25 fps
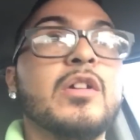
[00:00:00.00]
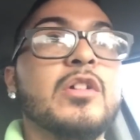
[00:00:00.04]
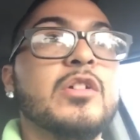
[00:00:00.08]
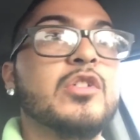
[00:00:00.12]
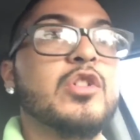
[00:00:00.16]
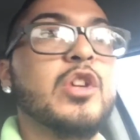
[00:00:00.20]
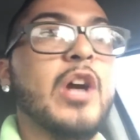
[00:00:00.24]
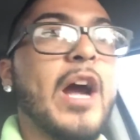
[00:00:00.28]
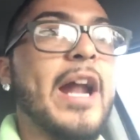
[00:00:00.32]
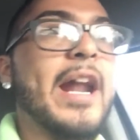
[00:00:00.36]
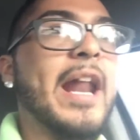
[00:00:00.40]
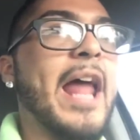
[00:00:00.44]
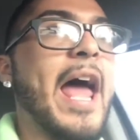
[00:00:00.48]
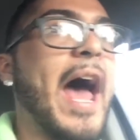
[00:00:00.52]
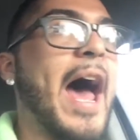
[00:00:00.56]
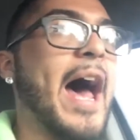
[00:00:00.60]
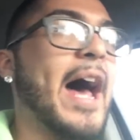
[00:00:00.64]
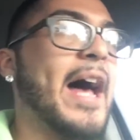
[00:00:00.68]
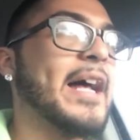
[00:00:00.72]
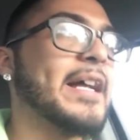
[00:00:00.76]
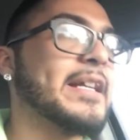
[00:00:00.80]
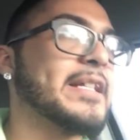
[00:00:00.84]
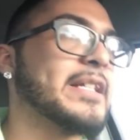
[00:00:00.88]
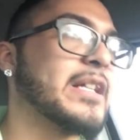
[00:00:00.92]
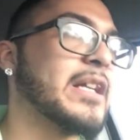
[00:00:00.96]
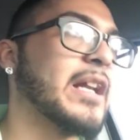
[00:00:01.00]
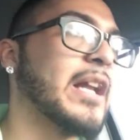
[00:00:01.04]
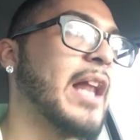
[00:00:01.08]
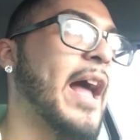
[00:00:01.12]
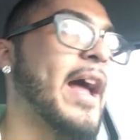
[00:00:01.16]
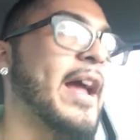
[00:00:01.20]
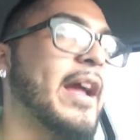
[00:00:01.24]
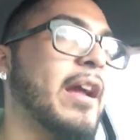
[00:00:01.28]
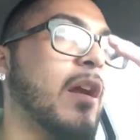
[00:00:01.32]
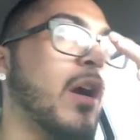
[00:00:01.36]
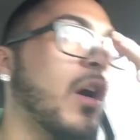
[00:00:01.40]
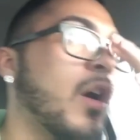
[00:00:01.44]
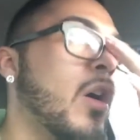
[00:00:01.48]
trying to ask,
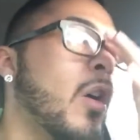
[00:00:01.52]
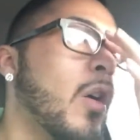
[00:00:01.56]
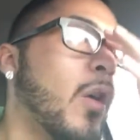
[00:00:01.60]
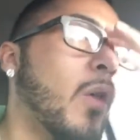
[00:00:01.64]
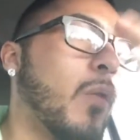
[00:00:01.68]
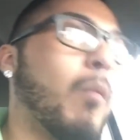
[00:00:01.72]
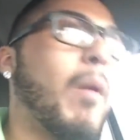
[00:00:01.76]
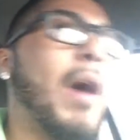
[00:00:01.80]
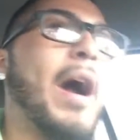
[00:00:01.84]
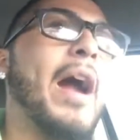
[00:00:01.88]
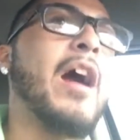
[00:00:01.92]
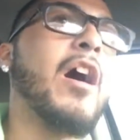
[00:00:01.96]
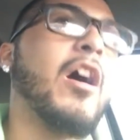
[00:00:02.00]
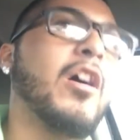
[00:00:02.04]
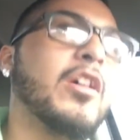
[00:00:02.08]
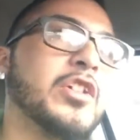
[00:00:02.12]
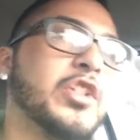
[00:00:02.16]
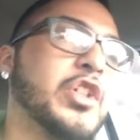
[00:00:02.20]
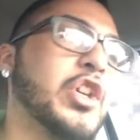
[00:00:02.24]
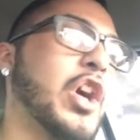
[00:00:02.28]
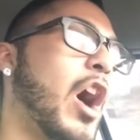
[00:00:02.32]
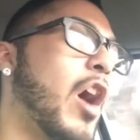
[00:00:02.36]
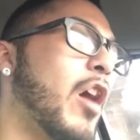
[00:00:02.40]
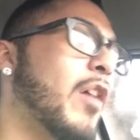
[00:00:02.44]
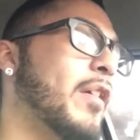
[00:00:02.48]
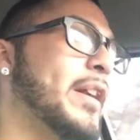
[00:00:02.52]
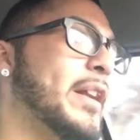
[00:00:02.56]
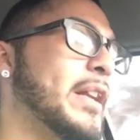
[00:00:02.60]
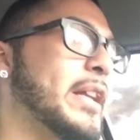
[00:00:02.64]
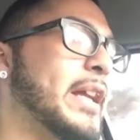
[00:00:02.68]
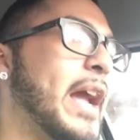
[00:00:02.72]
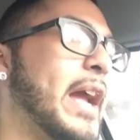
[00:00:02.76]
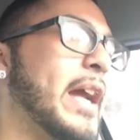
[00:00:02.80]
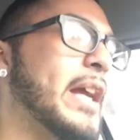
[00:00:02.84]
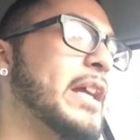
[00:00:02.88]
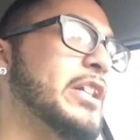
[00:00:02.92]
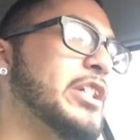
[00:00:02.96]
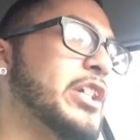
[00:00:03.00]
like, why aren't y'all
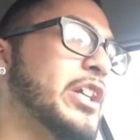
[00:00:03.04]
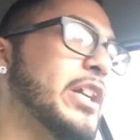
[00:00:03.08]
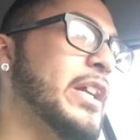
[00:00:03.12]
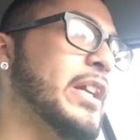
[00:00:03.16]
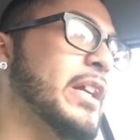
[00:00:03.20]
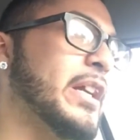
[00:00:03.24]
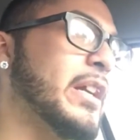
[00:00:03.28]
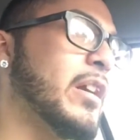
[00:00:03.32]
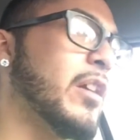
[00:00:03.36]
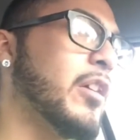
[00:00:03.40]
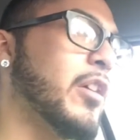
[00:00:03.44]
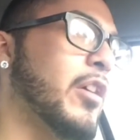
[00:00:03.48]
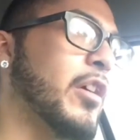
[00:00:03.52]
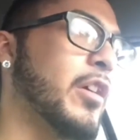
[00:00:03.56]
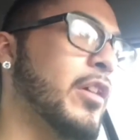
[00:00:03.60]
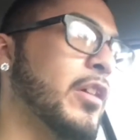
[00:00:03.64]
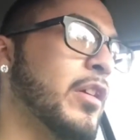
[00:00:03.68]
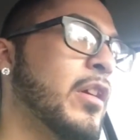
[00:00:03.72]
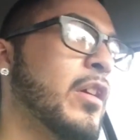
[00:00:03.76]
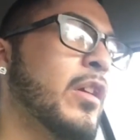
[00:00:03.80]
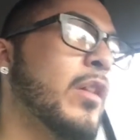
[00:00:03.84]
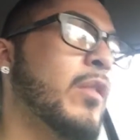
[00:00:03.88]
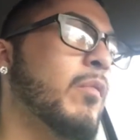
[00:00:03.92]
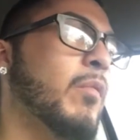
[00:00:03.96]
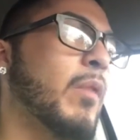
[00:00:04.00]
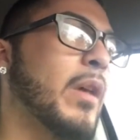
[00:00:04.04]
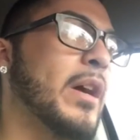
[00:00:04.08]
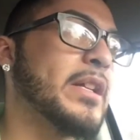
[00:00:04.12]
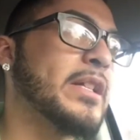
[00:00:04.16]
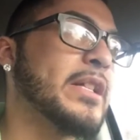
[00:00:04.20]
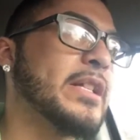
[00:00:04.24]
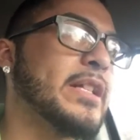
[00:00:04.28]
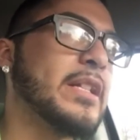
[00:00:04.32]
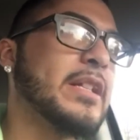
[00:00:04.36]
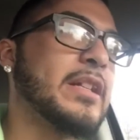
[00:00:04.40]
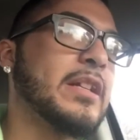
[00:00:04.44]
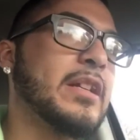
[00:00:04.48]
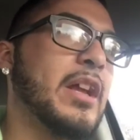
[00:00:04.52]
engaging, or
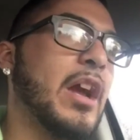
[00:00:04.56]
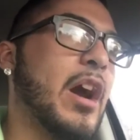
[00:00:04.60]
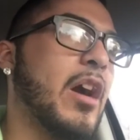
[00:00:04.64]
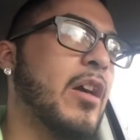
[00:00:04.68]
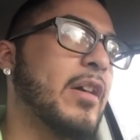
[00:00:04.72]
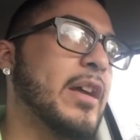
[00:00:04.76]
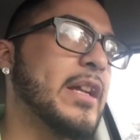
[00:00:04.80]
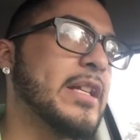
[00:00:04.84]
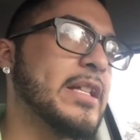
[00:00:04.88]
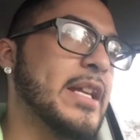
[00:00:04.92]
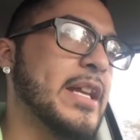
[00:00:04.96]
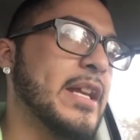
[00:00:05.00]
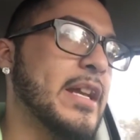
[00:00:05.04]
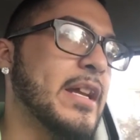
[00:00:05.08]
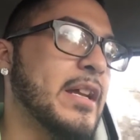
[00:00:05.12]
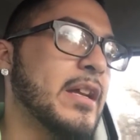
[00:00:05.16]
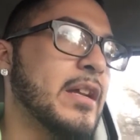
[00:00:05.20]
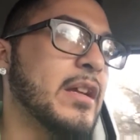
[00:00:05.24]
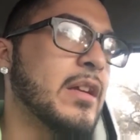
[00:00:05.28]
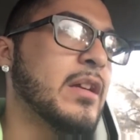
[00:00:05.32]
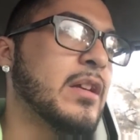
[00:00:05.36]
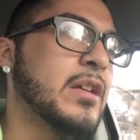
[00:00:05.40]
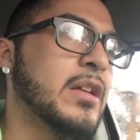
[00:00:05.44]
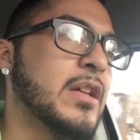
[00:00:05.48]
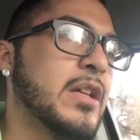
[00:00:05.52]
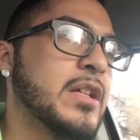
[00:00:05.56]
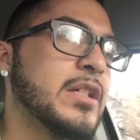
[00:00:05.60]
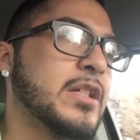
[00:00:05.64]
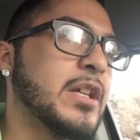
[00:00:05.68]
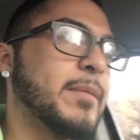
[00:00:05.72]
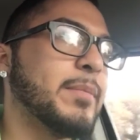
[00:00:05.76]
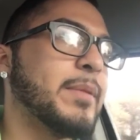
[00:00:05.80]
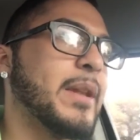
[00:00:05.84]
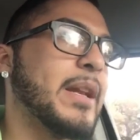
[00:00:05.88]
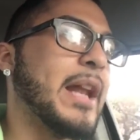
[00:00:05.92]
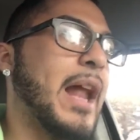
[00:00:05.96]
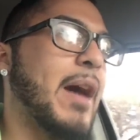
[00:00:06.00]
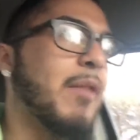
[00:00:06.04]
what's, you know, is it
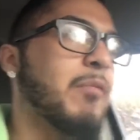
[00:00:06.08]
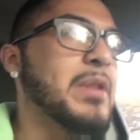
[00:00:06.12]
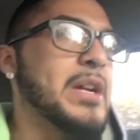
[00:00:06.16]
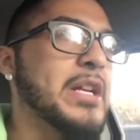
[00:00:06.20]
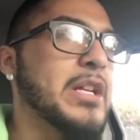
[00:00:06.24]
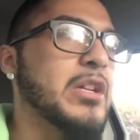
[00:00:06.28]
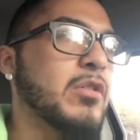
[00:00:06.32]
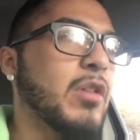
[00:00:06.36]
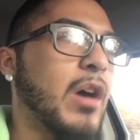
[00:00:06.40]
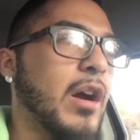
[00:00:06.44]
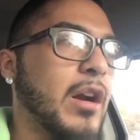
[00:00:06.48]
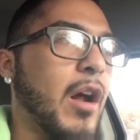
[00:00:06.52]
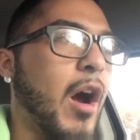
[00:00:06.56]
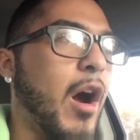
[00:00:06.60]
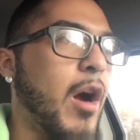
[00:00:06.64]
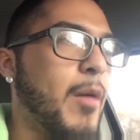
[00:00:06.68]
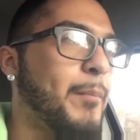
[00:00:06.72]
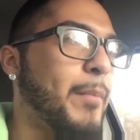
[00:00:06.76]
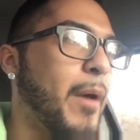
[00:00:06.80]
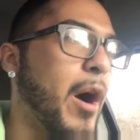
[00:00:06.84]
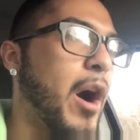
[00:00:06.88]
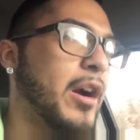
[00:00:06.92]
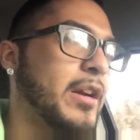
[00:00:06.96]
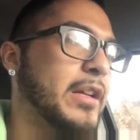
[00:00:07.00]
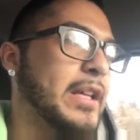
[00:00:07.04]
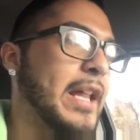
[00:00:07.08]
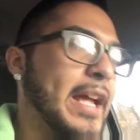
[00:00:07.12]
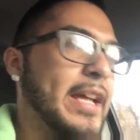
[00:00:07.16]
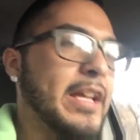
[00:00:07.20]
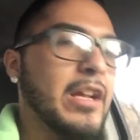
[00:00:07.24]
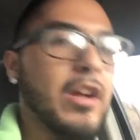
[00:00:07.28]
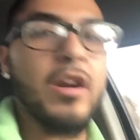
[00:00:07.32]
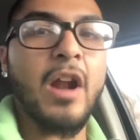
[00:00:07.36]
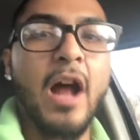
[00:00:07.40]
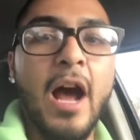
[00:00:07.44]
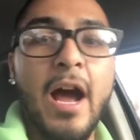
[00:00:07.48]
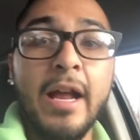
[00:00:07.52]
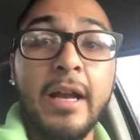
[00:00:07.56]
something that we do on our part that
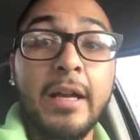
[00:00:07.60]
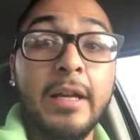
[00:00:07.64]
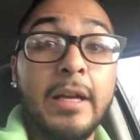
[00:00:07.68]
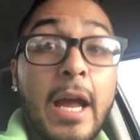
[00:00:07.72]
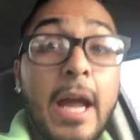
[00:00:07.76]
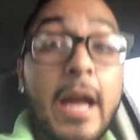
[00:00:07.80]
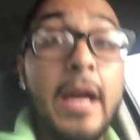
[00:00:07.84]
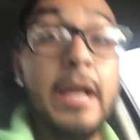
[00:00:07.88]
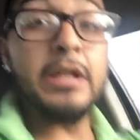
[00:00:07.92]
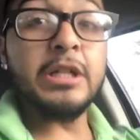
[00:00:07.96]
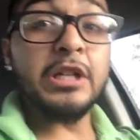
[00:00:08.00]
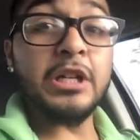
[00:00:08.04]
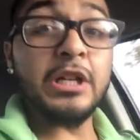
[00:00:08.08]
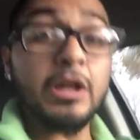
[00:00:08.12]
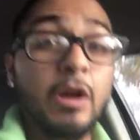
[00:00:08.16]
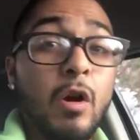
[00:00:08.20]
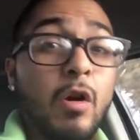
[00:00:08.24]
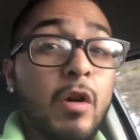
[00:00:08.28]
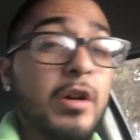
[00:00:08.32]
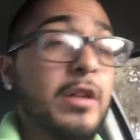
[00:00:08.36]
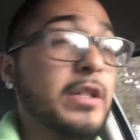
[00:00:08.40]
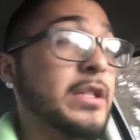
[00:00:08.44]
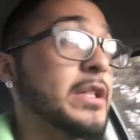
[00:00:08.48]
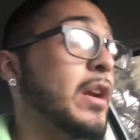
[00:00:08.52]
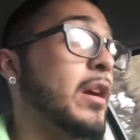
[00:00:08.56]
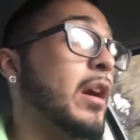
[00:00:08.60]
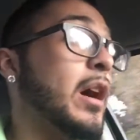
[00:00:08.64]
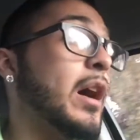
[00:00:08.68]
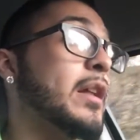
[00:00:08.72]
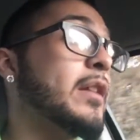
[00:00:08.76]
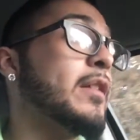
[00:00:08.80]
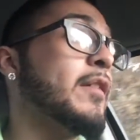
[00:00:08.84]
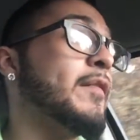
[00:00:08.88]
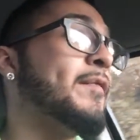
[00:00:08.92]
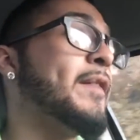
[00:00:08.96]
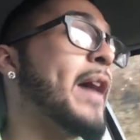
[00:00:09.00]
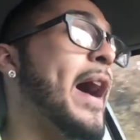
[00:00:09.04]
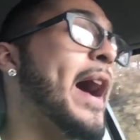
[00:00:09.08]
you're not engaging, or is there
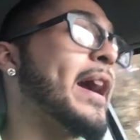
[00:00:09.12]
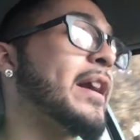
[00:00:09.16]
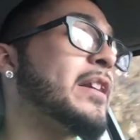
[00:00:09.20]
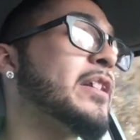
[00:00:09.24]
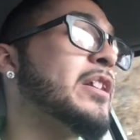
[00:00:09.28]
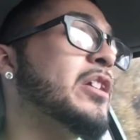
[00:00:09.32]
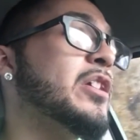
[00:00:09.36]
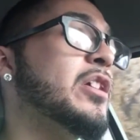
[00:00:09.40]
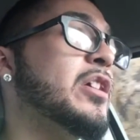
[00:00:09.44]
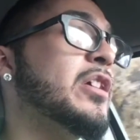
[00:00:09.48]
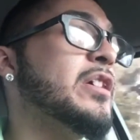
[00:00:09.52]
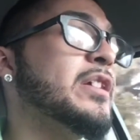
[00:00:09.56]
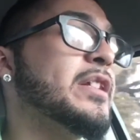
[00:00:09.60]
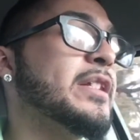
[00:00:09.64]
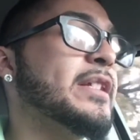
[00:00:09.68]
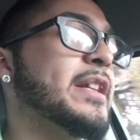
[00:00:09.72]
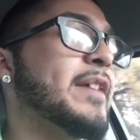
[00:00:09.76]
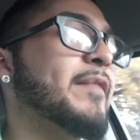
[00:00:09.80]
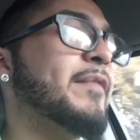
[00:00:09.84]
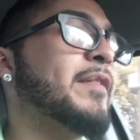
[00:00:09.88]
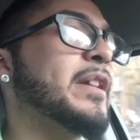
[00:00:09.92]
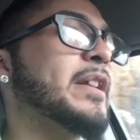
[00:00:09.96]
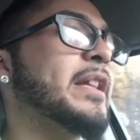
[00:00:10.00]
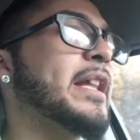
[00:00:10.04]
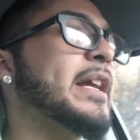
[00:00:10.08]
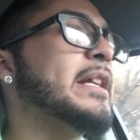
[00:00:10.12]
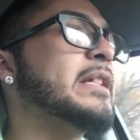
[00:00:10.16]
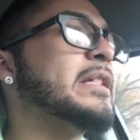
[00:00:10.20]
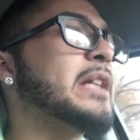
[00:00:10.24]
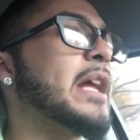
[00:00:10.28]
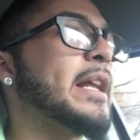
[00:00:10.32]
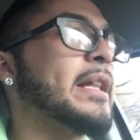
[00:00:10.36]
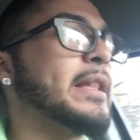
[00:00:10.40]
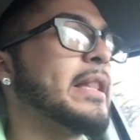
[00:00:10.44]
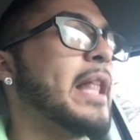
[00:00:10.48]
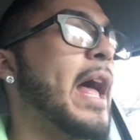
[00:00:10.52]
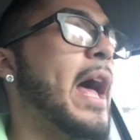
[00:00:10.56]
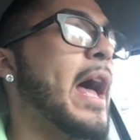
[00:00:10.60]
other factors, different things
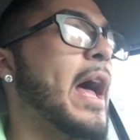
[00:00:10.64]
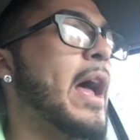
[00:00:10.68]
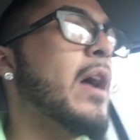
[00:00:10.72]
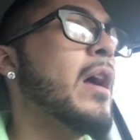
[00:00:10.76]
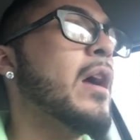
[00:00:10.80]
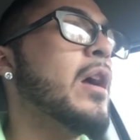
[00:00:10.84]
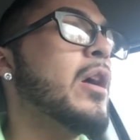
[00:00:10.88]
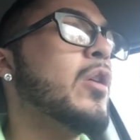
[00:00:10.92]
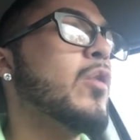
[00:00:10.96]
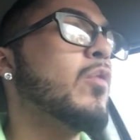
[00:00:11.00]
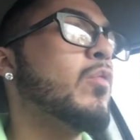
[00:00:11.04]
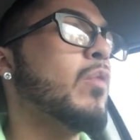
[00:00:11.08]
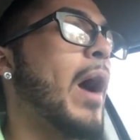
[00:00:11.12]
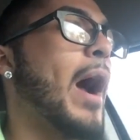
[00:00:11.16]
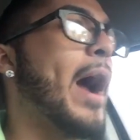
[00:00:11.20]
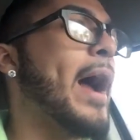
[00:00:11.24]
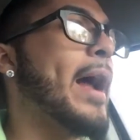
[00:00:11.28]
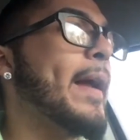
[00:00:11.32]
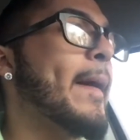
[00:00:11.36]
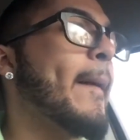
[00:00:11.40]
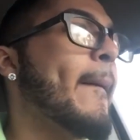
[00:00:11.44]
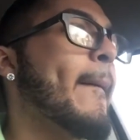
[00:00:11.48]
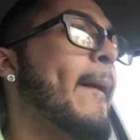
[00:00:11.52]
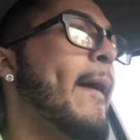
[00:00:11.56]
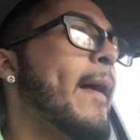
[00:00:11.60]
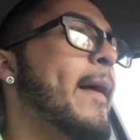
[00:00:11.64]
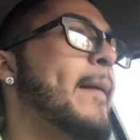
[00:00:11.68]
like that, right?